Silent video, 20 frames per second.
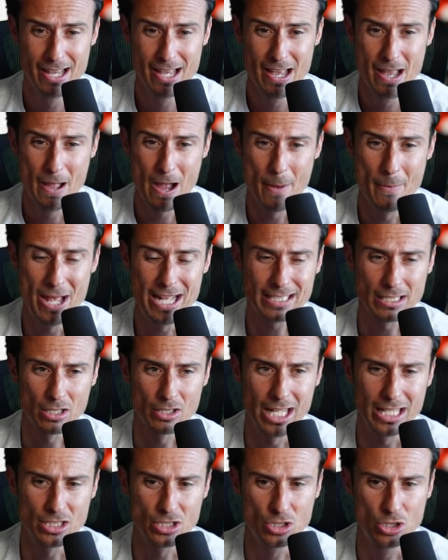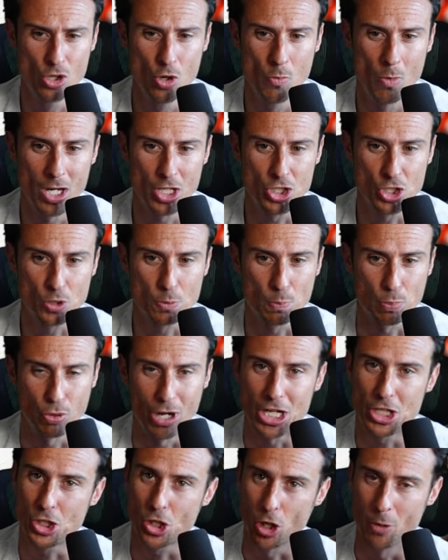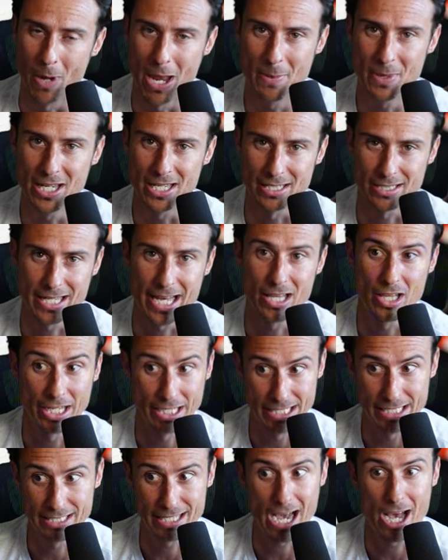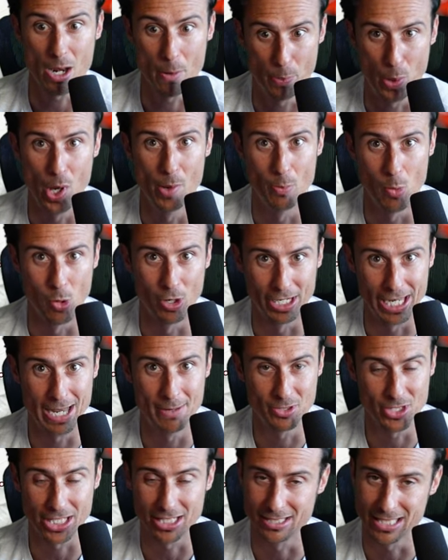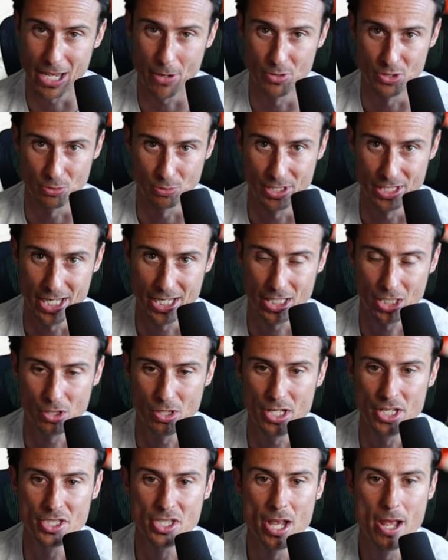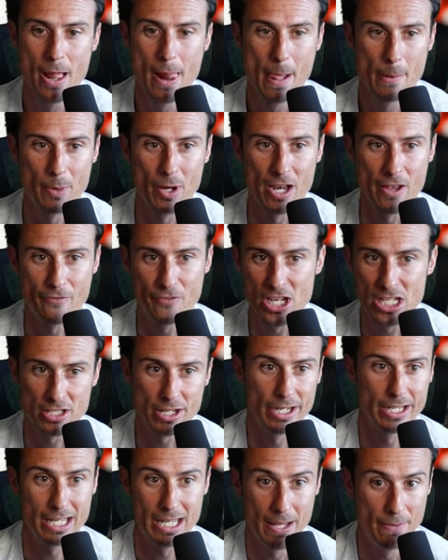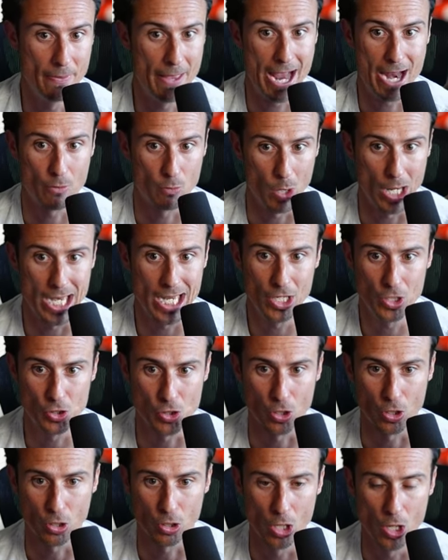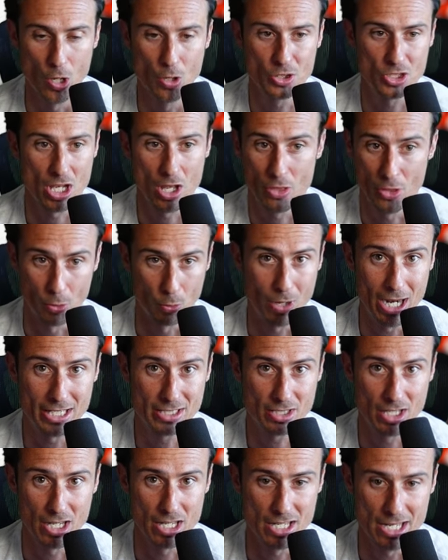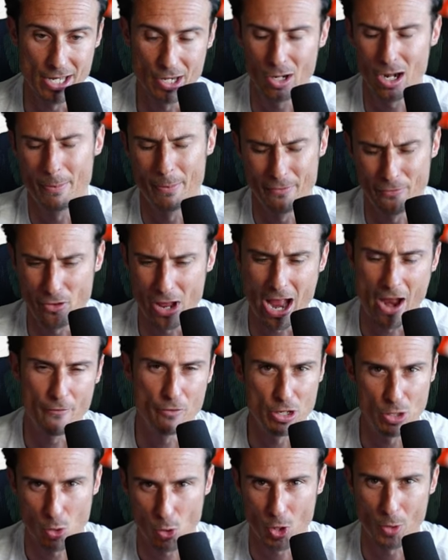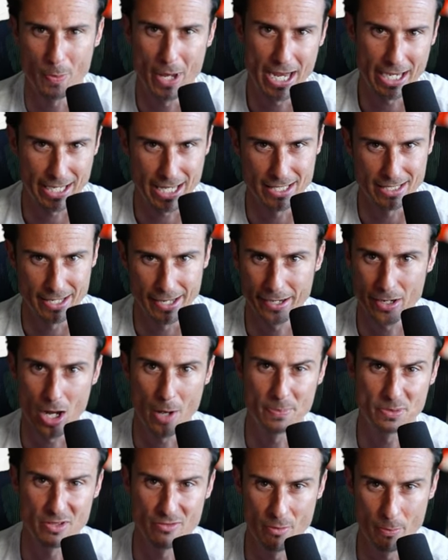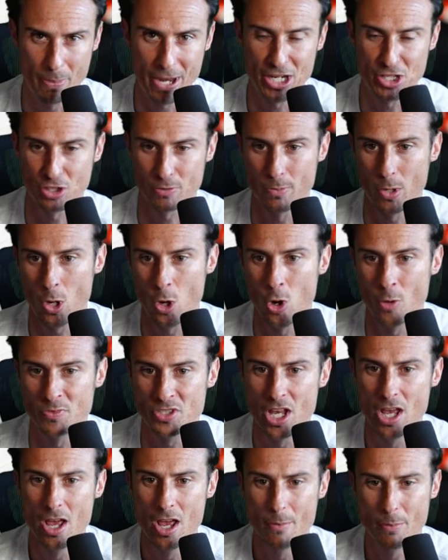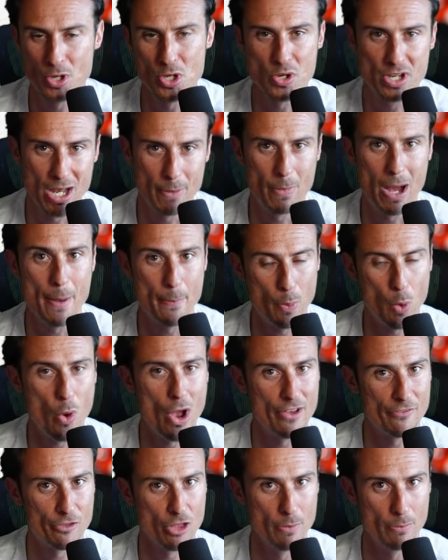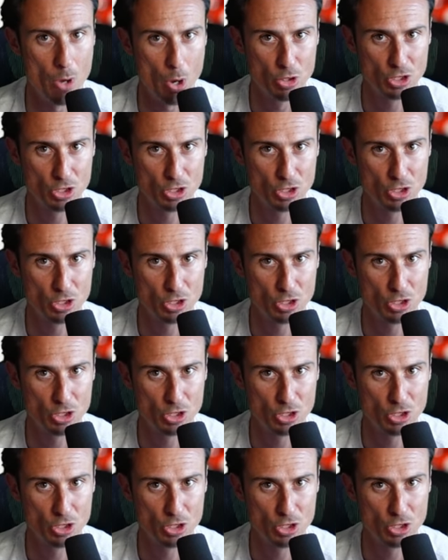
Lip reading: I mean, that's too much pressure maybe to say, like, he's got to put more games, like, that was ridiculous. But if he's, like, in that range or close the rest of the year, I mean, every quarterback has hiccups, even Patrick Mahomes. But you get my point. For the most